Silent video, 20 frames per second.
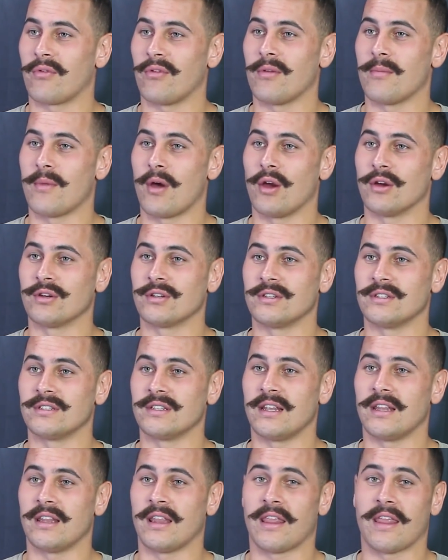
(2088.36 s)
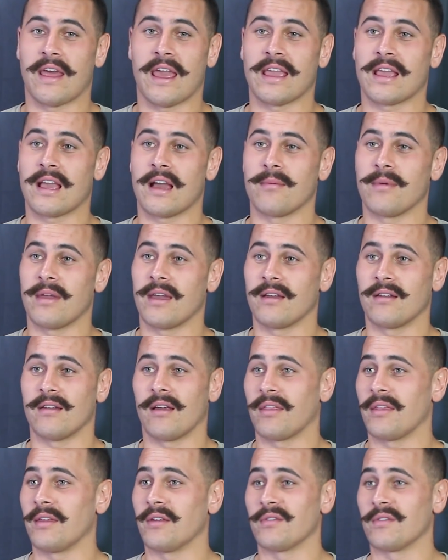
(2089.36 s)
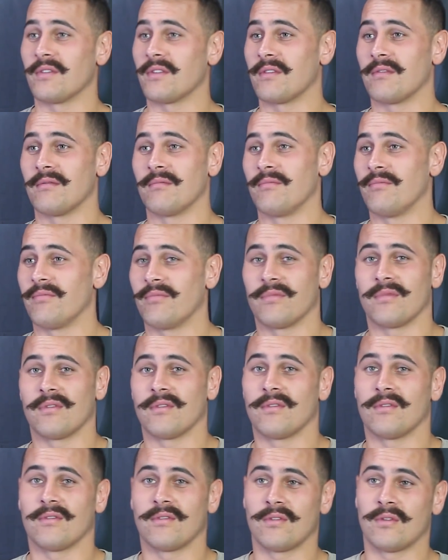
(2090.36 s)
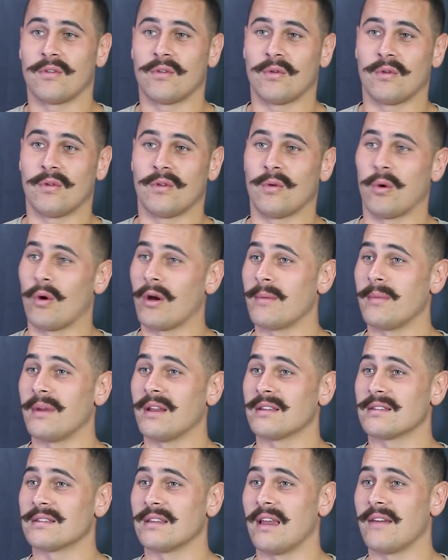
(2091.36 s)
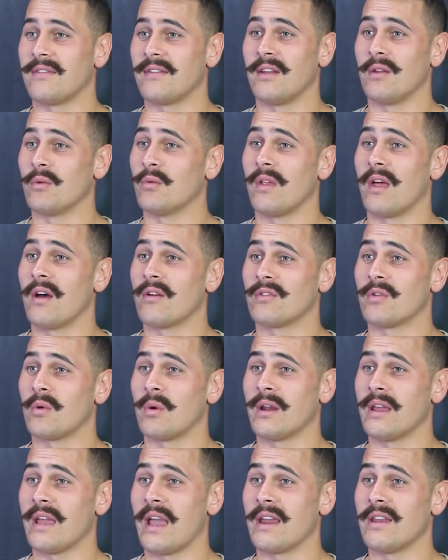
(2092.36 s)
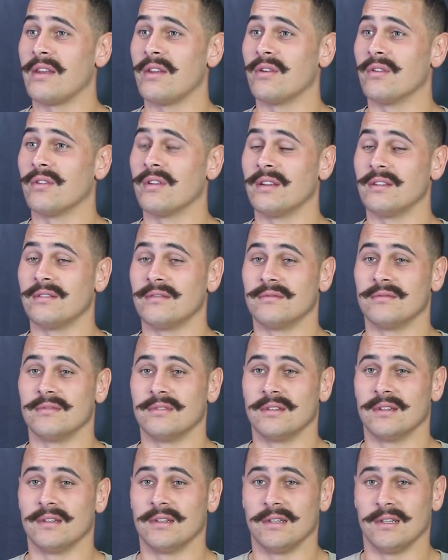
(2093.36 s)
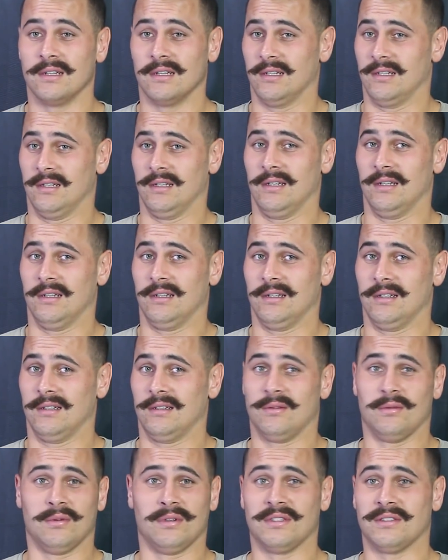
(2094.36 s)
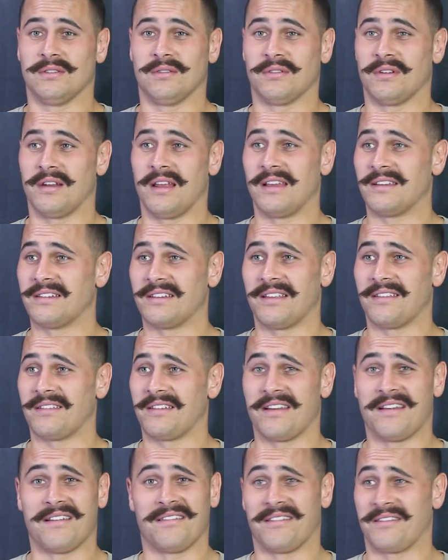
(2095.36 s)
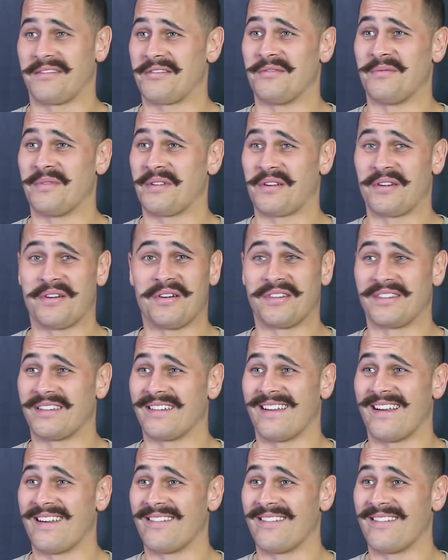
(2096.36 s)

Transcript: through the motions, and they come out. I think it was 20 minutes left, and they were 28-0, and we're just looking at each other going, like, oh my God,